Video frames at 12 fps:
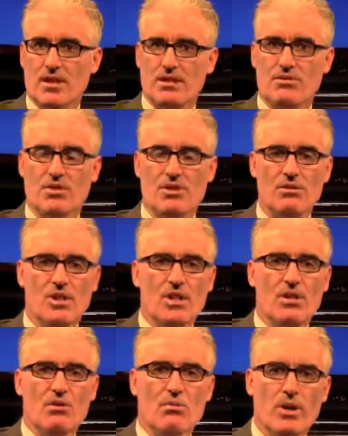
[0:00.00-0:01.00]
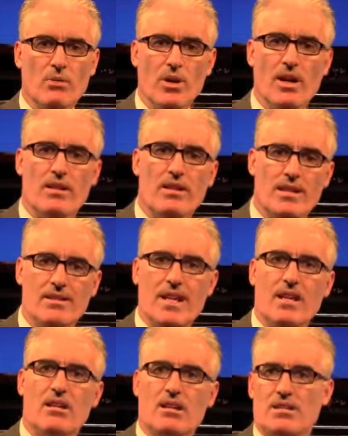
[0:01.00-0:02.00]
And so we wanted to then
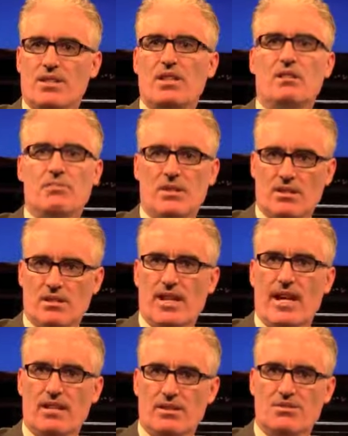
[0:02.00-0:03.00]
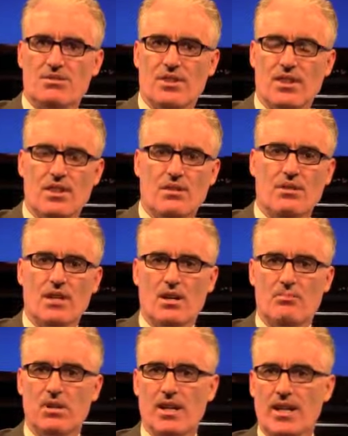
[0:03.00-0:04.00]
take our team into Dallas and
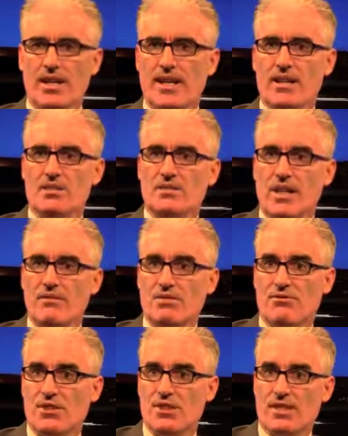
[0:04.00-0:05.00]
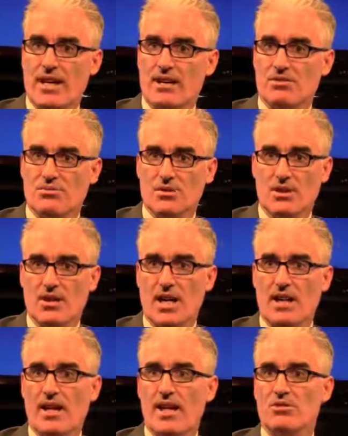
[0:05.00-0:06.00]
playing at Ellis Davis Fieldhouse, where a
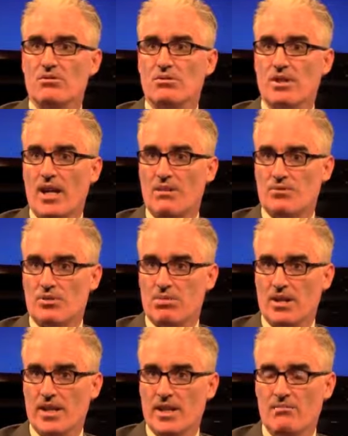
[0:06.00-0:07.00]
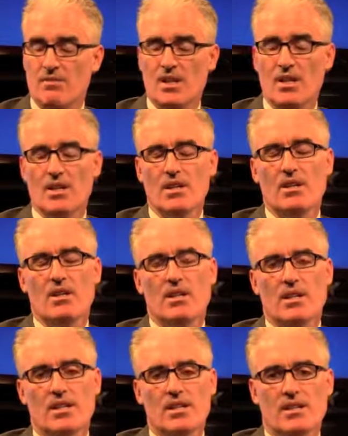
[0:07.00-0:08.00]
lot of the high school games are played.
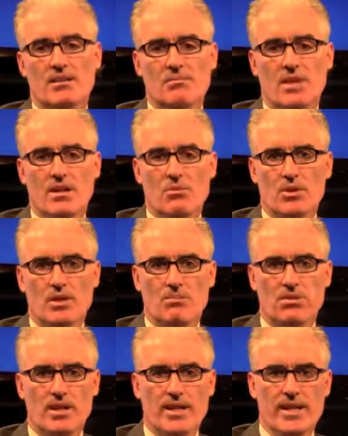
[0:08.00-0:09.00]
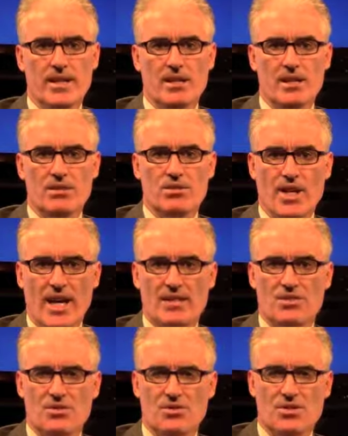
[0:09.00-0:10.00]
And we're going to play
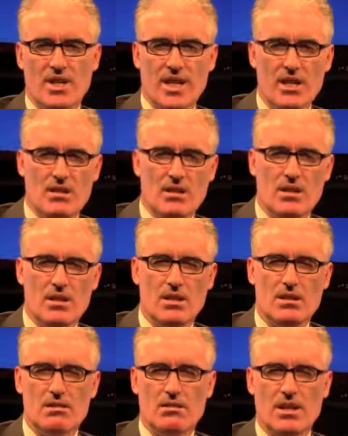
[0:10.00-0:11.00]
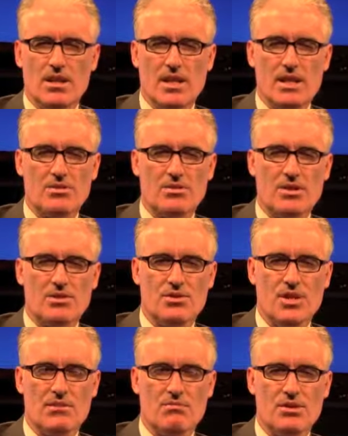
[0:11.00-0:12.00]
Jackson State on, I think it's
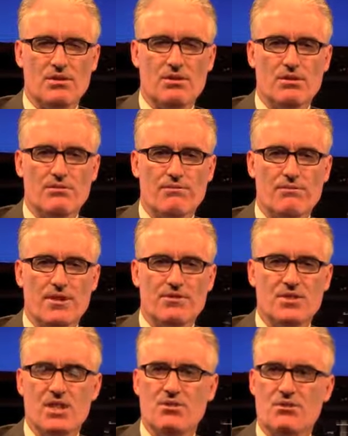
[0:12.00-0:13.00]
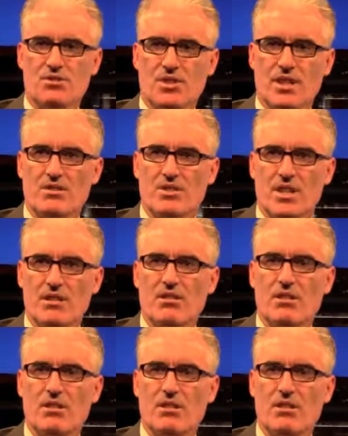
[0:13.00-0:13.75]
December 15th or 16th.